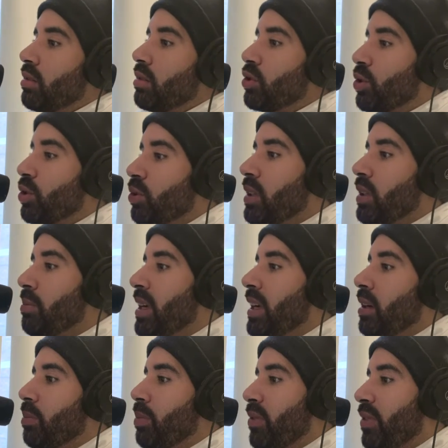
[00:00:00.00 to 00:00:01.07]
truly
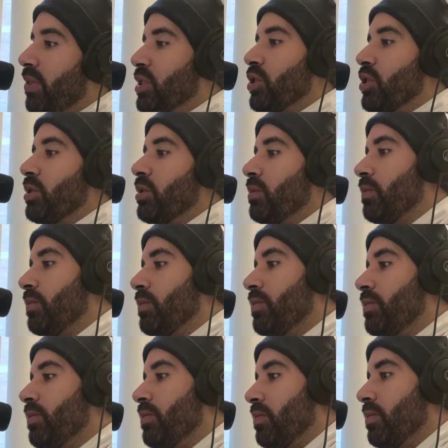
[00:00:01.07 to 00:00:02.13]
being a professional.
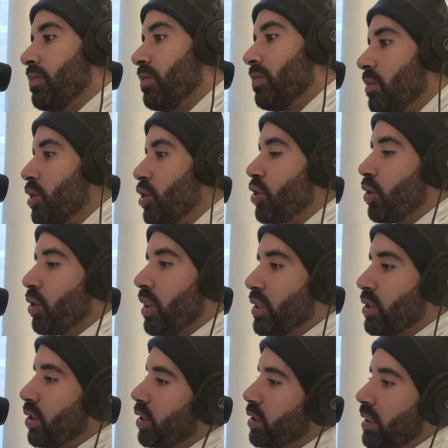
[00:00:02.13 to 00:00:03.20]
Sure, he
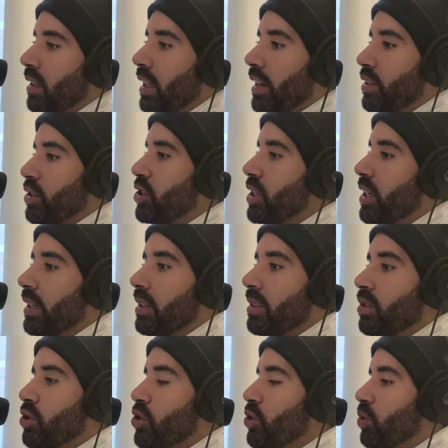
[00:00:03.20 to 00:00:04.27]
talks a lot of shit.
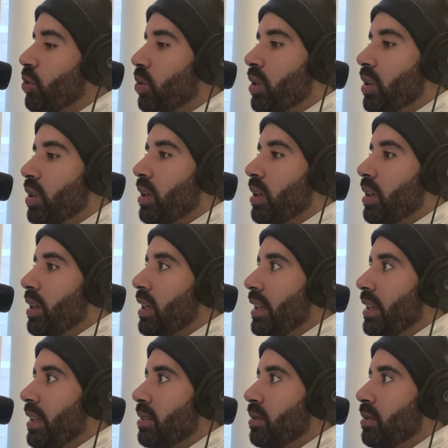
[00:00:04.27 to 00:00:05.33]
Sure, he
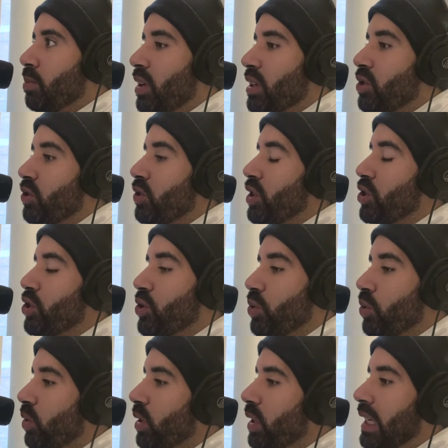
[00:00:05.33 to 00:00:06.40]
is boisterous.
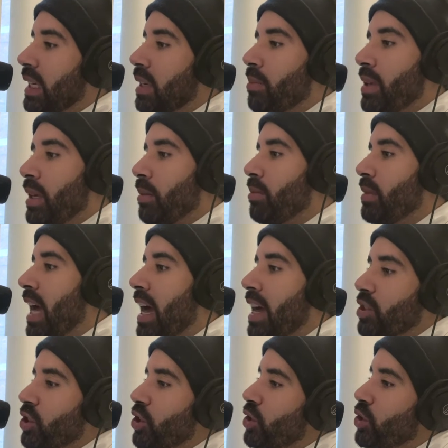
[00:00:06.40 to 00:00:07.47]
Sure, he can be
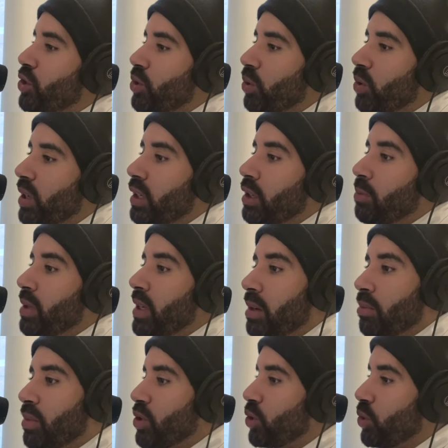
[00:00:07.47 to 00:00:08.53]
obnoxious. Sure, he can be
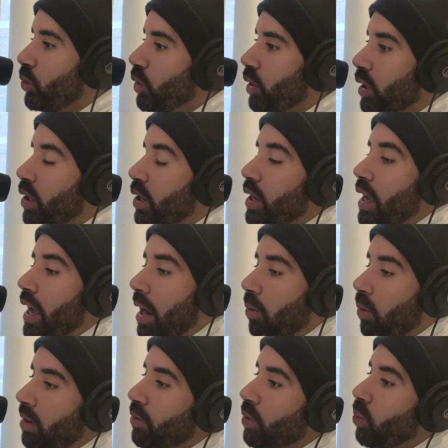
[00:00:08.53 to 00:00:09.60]
immature.
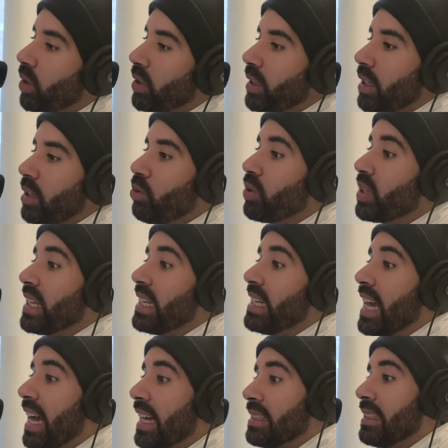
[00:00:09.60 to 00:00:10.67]
However, one thing you
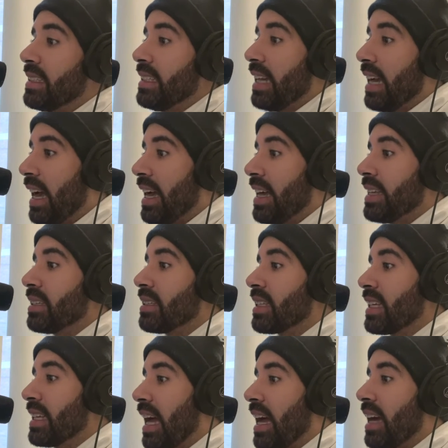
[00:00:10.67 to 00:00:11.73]
cannot deny is
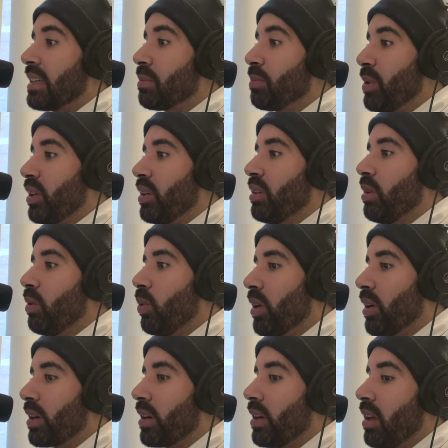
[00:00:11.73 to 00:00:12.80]
the guy is putting in the
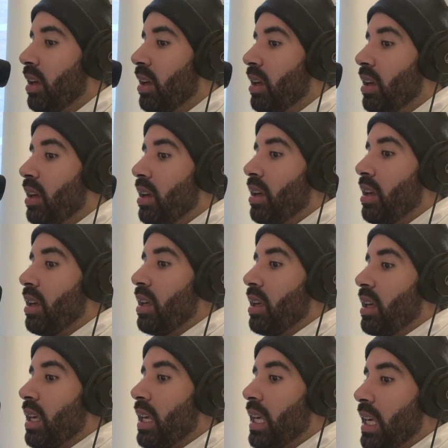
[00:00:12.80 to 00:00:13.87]
work.
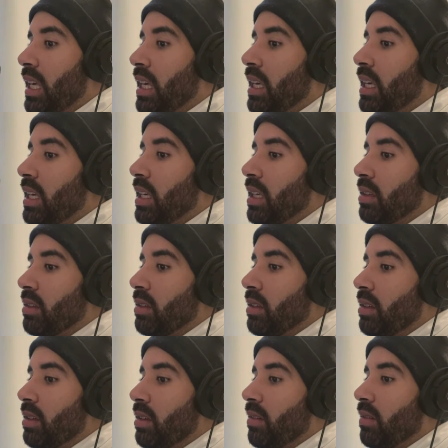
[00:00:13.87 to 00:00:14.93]
He
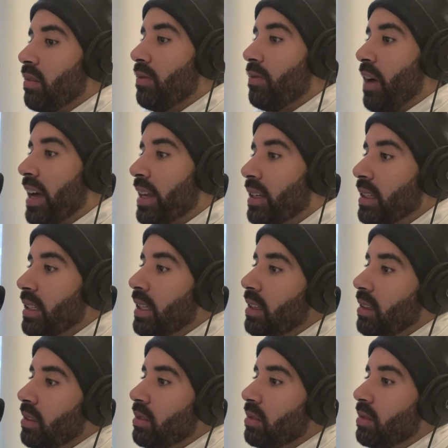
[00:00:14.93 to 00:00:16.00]
finally